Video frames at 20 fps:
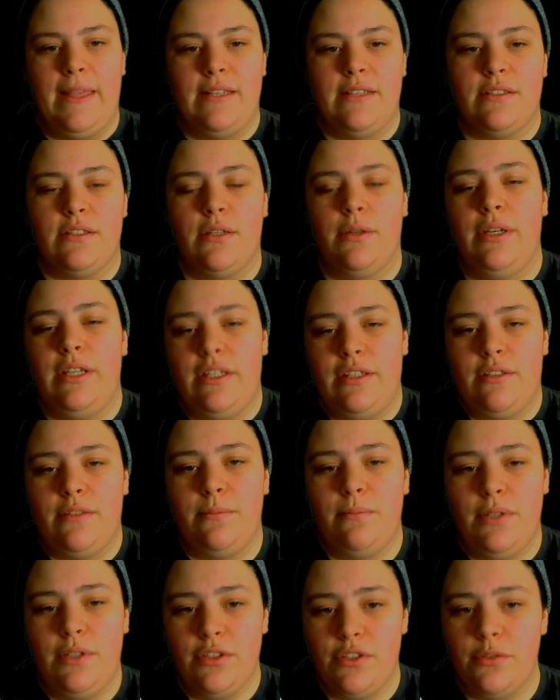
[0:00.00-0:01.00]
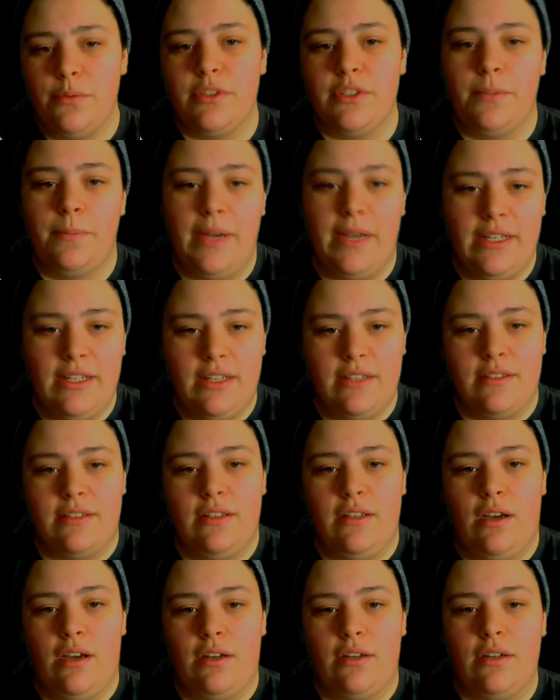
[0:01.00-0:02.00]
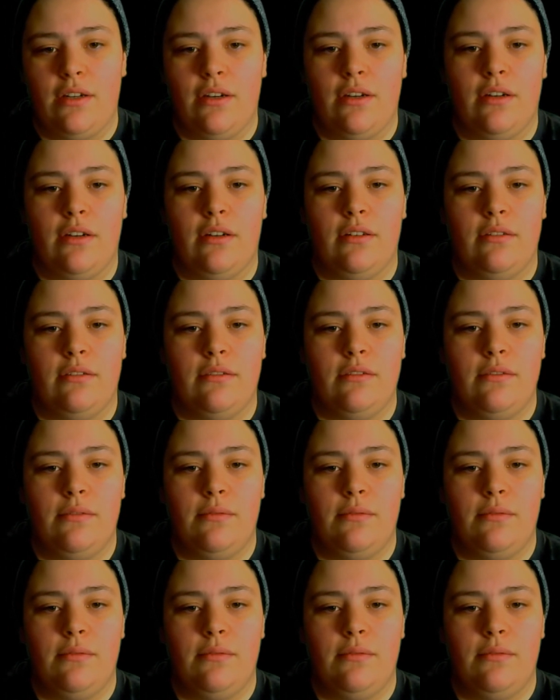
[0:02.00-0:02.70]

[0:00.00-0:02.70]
So his mutual dependency on her